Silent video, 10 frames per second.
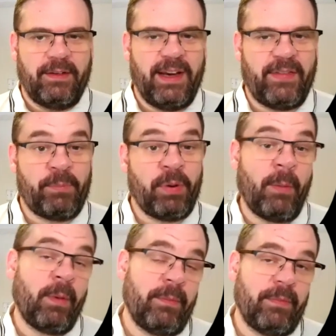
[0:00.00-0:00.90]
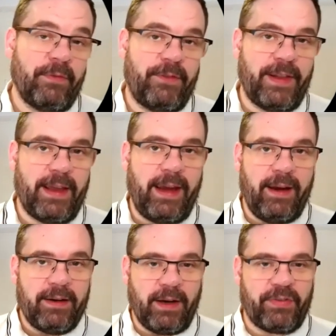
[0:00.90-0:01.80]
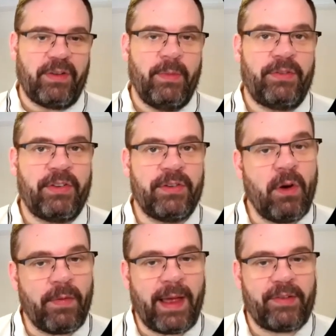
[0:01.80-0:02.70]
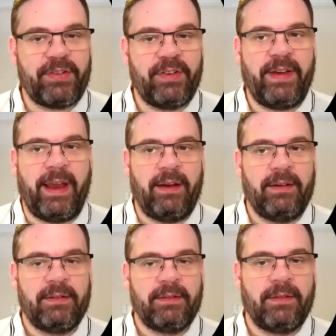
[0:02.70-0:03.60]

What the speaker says: If the problem for the customers is not that severe